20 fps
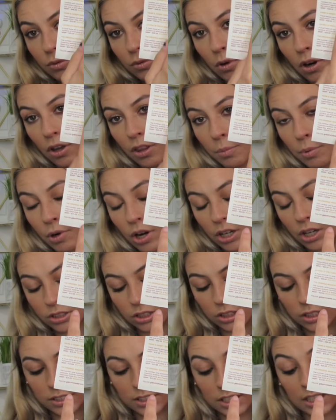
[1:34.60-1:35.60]
is where all the products are
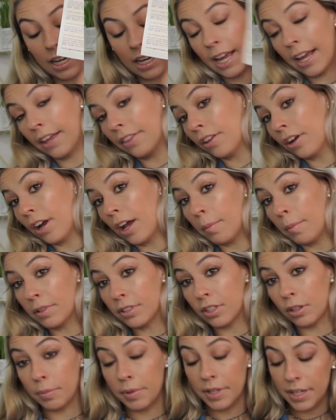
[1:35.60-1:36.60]
listed and their
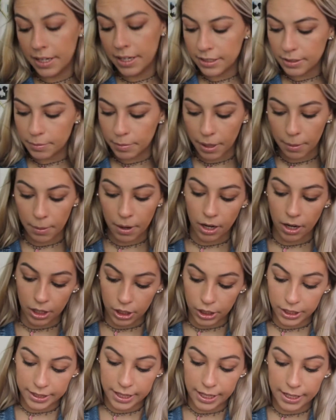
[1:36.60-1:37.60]
MSRPs, but I'm not going to
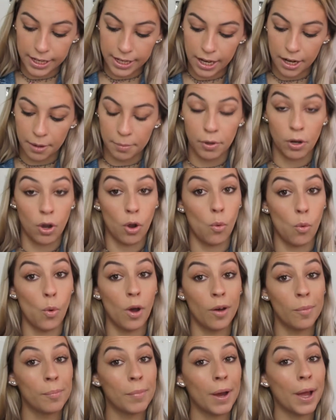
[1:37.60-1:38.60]
look at that yet. I'm going to go
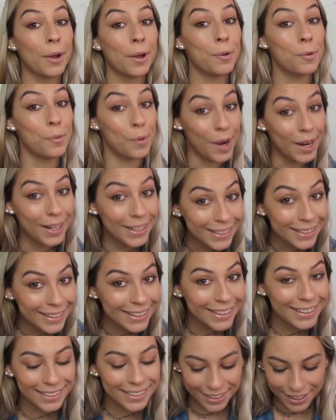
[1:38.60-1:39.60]
one by one.
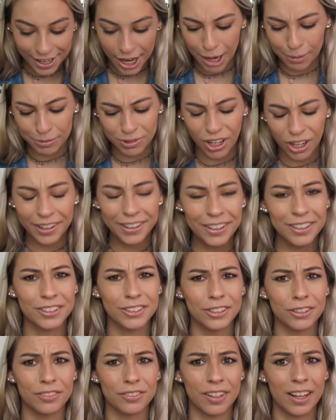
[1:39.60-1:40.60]
I'm talking
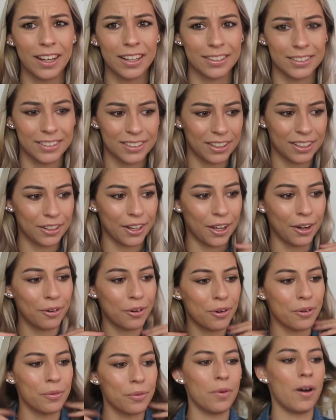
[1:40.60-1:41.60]
so fast. So I don't
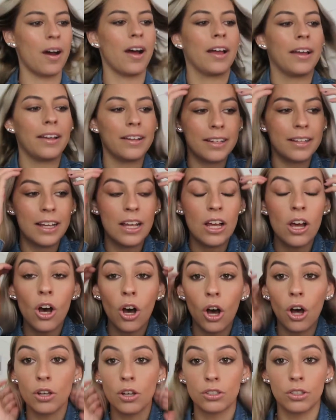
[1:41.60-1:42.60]
know why.
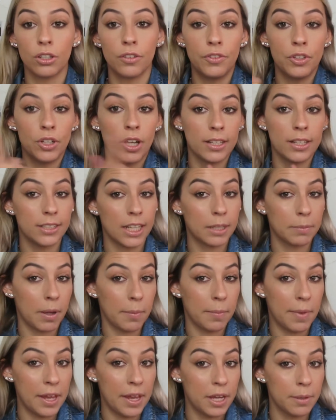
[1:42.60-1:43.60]
Also, if you guys like my
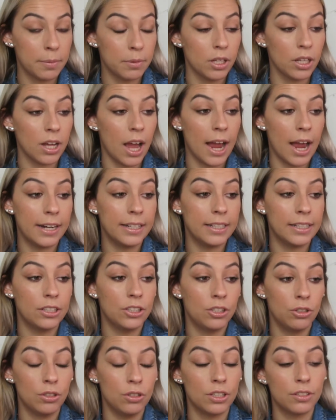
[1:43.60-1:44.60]
makeup look, I did
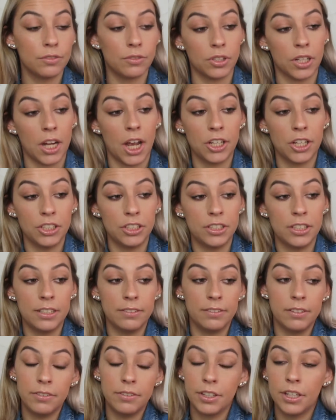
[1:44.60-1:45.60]
do this for an
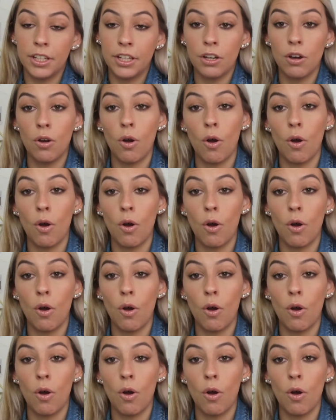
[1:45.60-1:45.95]
IGTV video